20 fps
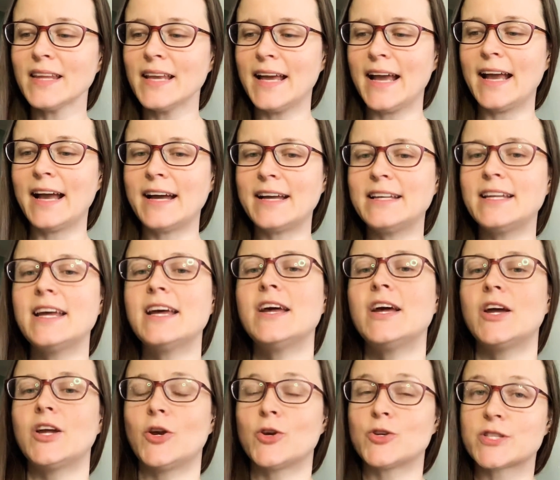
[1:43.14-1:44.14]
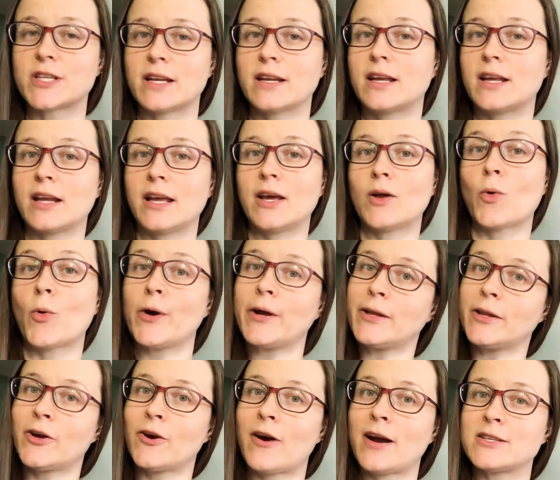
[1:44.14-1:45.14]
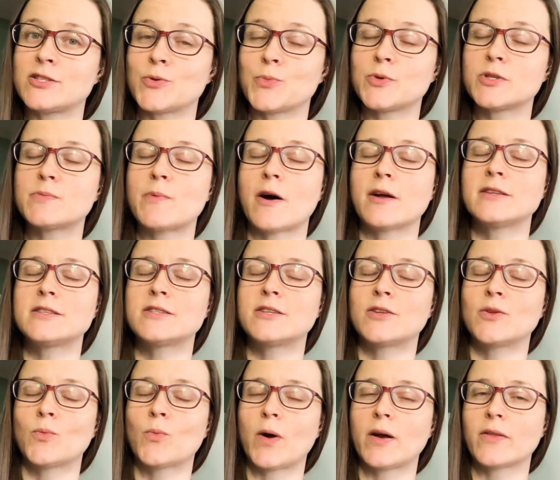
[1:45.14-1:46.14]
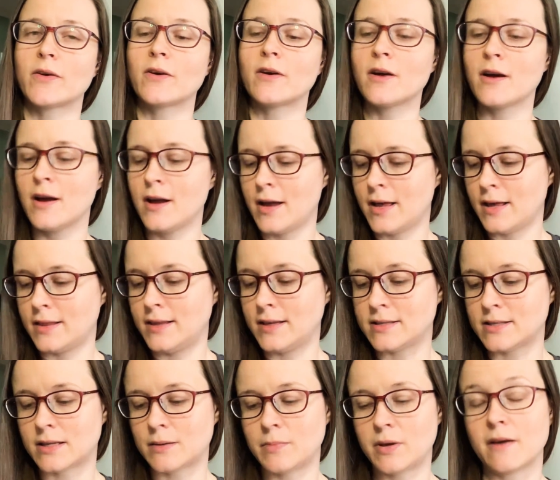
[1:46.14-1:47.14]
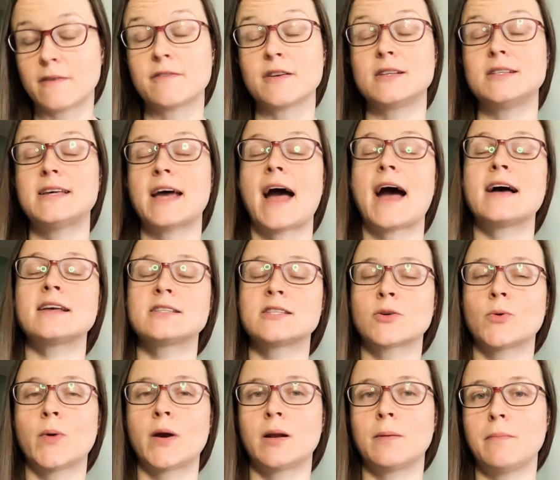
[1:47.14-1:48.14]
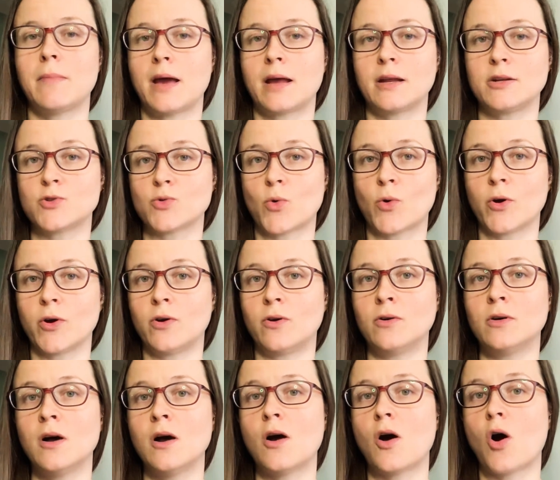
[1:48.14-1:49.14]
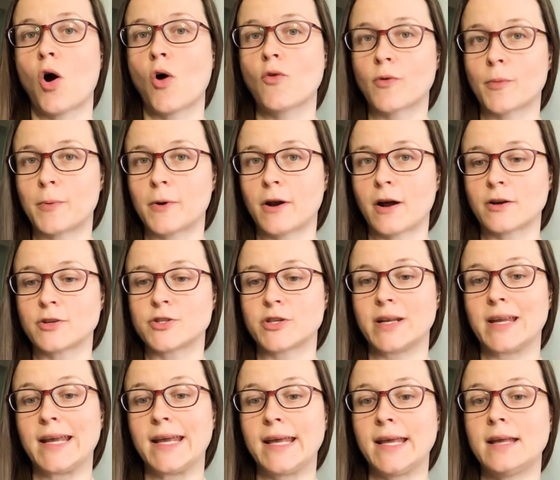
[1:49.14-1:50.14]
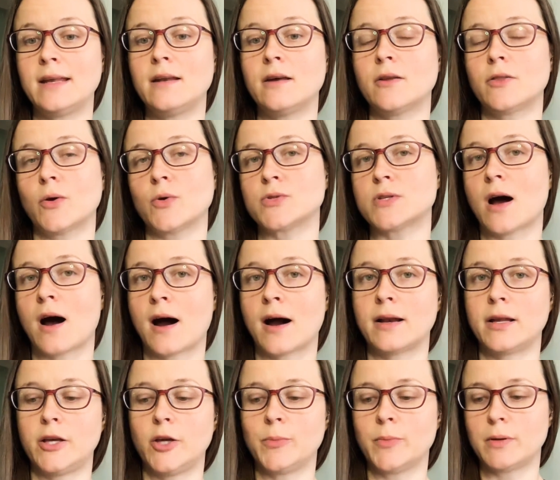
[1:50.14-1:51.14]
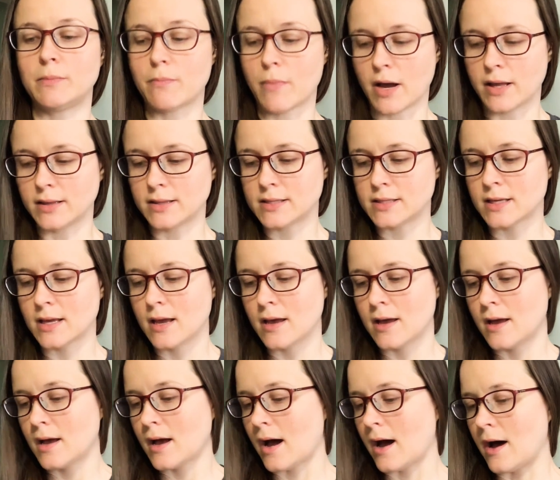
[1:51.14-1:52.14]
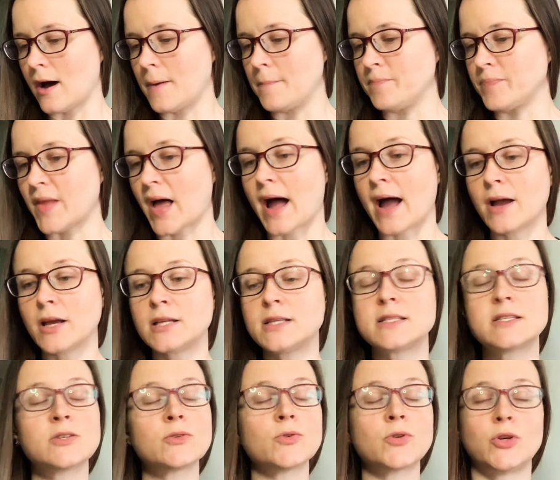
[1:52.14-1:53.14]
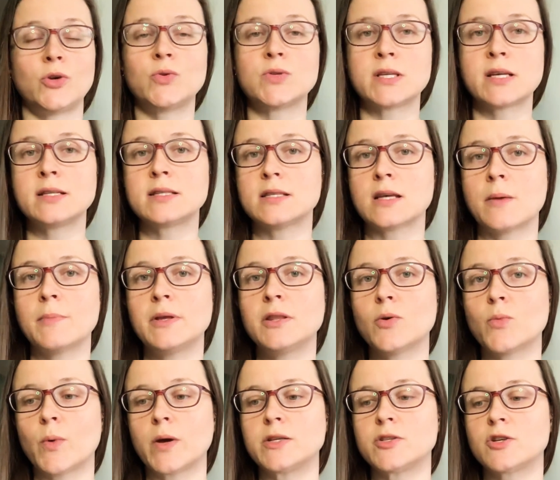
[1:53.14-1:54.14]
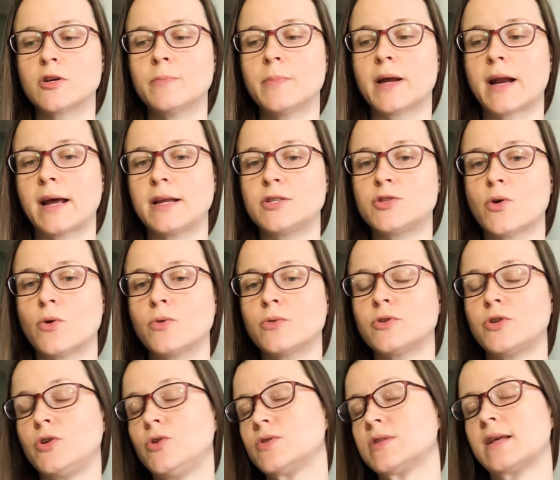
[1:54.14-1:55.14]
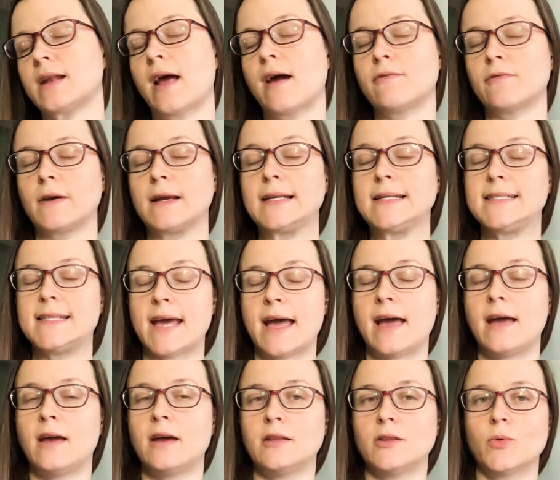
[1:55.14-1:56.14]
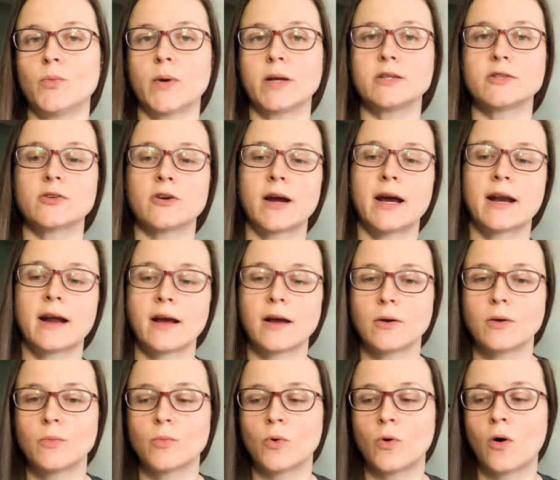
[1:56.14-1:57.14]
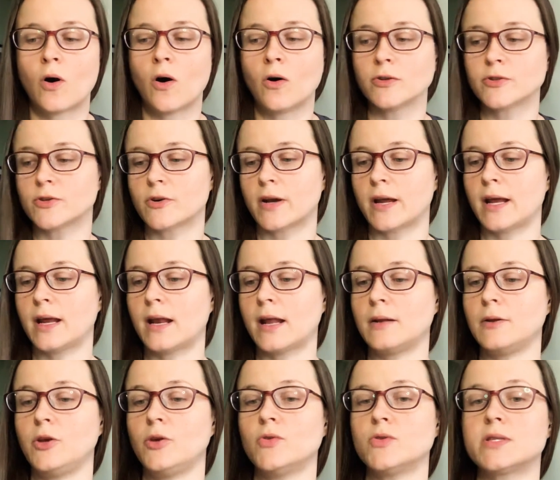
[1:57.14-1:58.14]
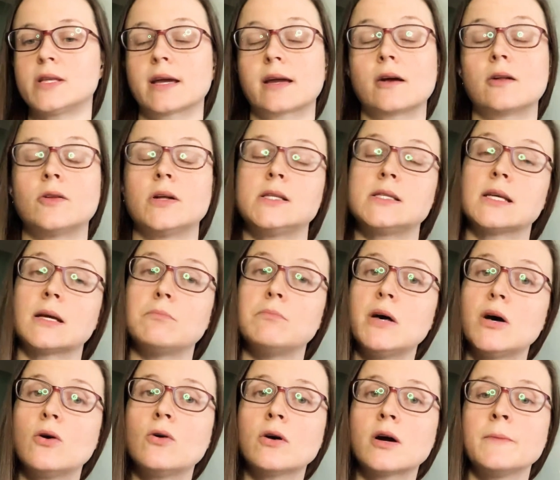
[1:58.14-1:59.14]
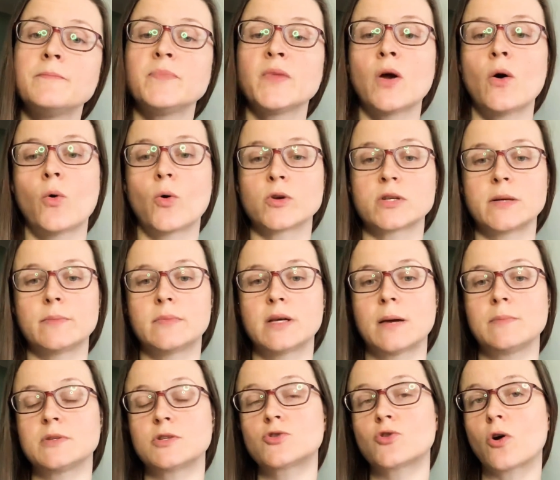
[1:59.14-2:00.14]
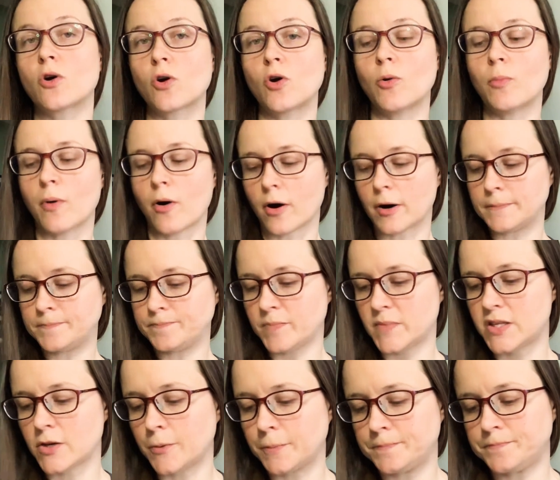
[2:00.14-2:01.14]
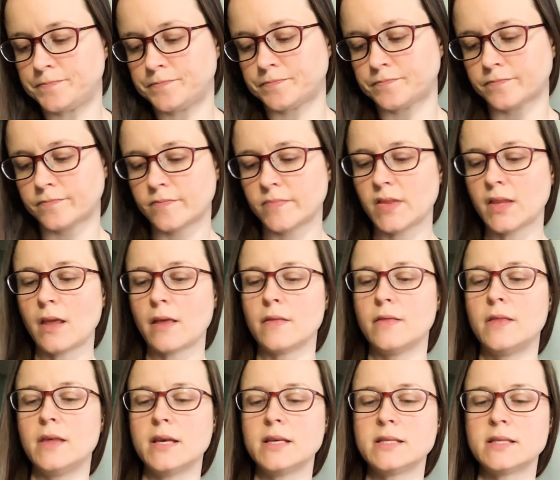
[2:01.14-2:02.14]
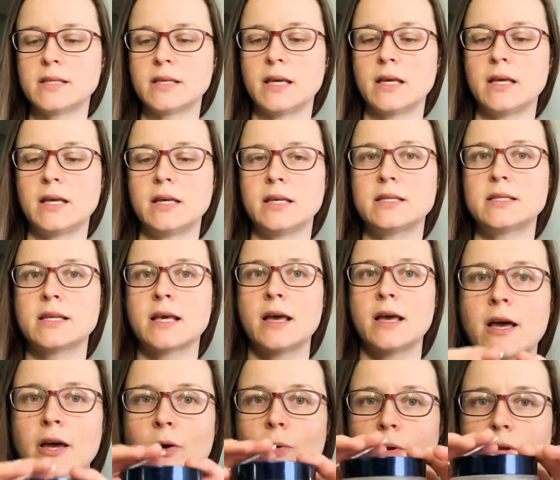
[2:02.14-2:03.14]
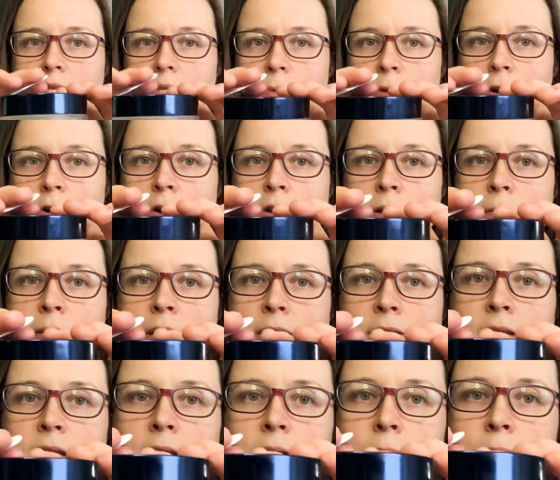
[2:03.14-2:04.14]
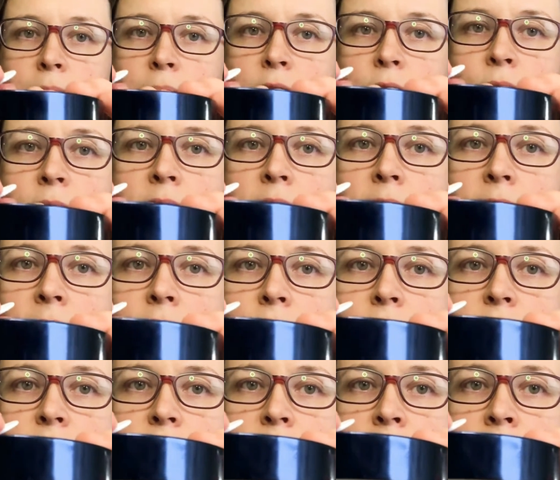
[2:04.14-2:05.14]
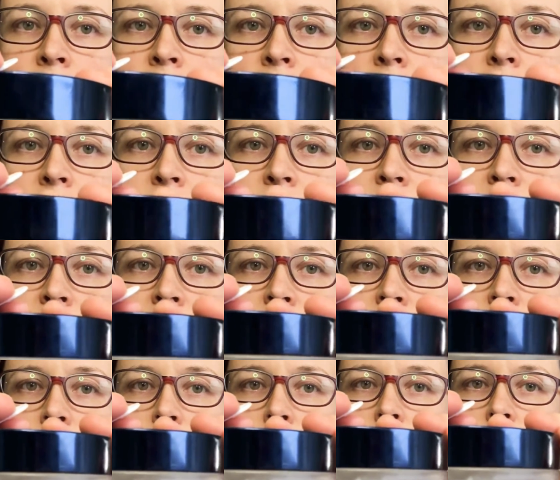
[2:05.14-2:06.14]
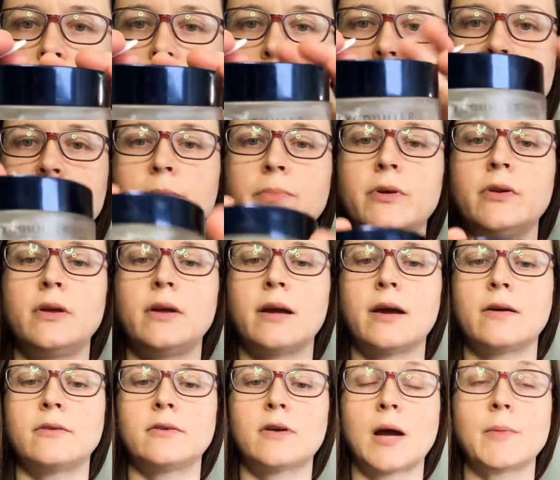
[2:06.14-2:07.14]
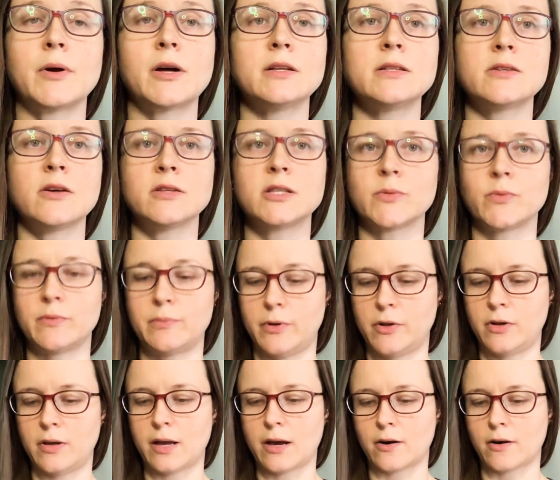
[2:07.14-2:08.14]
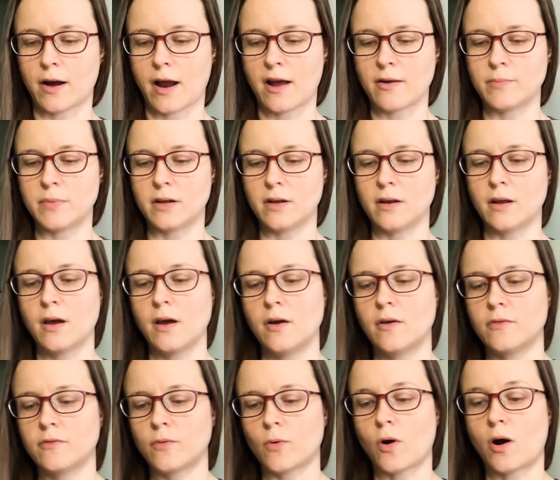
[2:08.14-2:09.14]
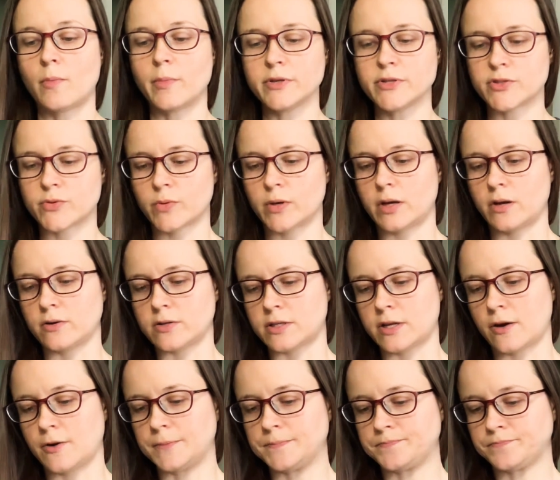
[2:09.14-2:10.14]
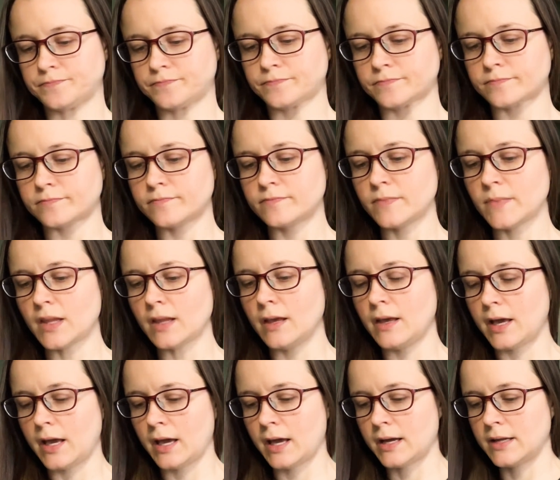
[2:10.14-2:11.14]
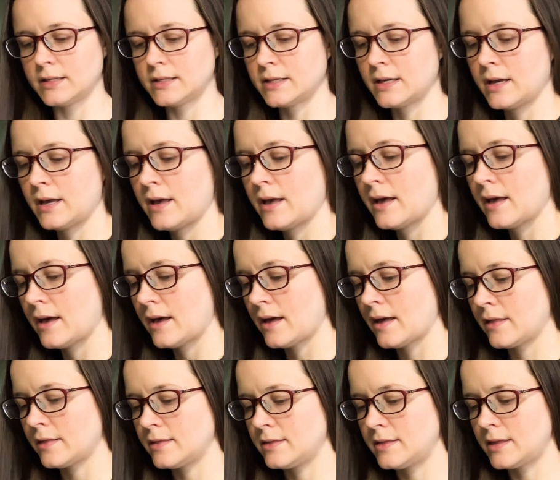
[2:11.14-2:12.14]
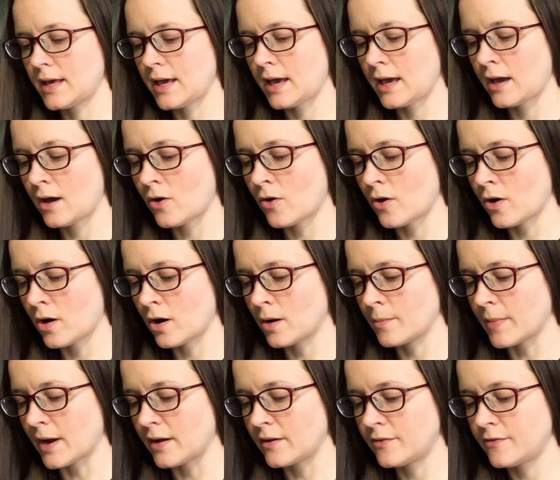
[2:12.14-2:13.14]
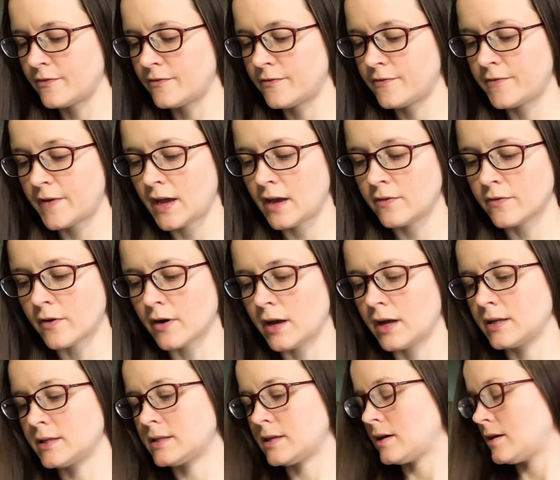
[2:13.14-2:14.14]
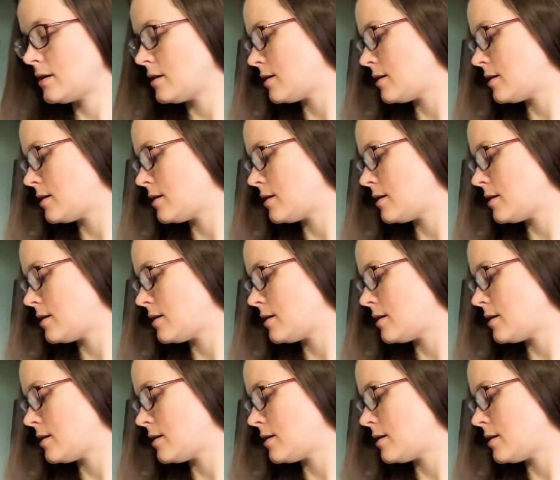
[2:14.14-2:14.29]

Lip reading: and your skin can get oilier as a response to the weather, this can be a fantastic way to manage oil overproduction in those hot, humid months. I still use it some in the winter, but I don't use it every day in the winter, and I will alternate and use like a cleansing milk or sometimes a charcoal bar. So this is going to be all about the Beautycounter Cleansing Balm. So Beautycounter, I'm a consultant with Beautycounter. I have been for almost 3 years now, and they are my favorite